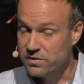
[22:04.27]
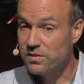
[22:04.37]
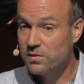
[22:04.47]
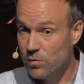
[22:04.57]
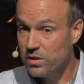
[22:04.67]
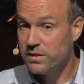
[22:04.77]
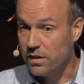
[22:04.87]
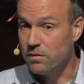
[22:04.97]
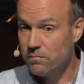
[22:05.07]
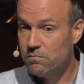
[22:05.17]
is a small
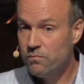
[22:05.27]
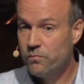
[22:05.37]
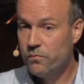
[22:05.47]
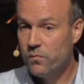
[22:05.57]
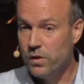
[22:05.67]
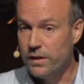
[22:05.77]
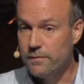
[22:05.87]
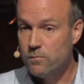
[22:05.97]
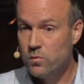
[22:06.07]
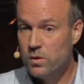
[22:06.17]
town, right?
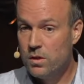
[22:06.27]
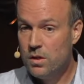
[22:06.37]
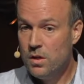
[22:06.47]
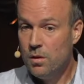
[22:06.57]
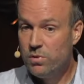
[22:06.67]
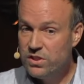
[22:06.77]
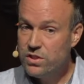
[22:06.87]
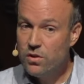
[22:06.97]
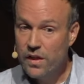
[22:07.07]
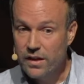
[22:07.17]
But did
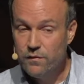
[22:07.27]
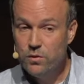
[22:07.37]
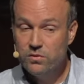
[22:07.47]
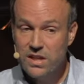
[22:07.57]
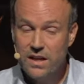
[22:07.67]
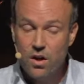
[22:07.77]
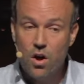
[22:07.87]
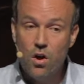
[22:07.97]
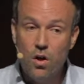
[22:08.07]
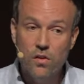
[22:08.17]
you know that if you take
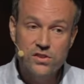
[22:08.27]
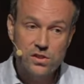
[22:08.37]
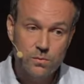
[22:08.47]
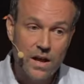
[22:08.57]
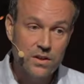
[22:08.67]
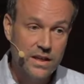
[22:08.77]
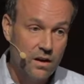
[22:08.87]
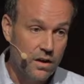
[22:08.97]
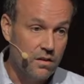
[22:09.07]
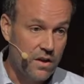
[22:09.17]
all the surrounding
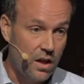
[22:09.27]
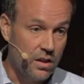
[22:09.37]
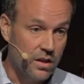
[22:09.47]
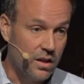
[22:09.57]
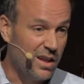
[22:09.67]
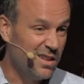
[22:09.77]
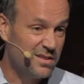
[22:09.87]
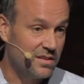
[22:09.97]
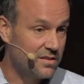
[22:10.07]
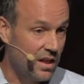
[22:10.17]
area of Helena, it is
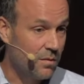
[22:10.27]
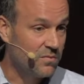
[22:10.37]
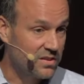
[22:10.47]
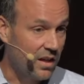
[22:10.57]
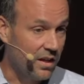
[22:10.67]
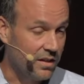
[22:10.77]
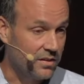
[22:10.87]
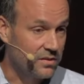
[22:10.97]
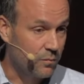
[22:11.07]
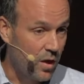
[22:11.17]
the same
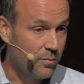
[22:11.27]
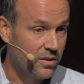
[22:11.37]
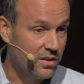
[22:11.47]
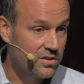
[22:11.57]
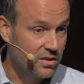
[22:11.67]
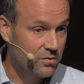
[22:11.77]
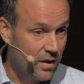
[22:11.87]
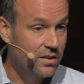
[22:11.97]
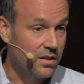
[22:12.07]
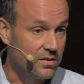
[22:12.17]
size of population as
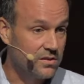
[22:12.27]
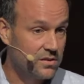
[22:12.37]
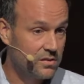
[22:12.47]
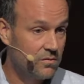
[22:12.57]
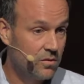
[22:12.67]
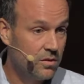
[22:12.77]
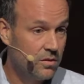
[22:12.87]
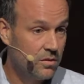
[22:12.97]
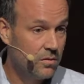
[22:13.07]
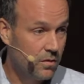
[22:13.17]
Redlands,
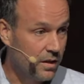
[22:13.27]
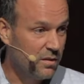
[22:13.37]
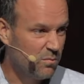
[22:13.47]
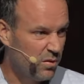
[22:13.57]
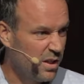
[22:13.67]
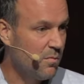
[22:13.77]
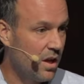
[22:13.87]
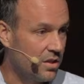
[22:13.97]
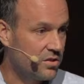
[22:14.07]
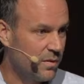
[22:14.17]
right? Pretty
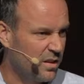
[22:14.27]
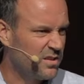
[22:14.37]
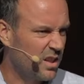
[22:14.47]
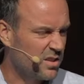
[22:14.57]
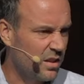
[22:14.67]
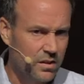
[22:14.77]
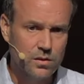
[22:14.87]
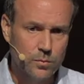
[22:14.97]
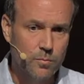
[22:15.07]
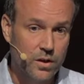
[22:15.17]
much. Redlands is actually, I think, a
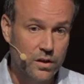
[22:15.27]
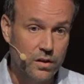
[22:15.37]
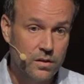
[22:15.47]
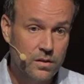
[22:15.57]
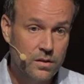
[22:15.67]
little bit bigger,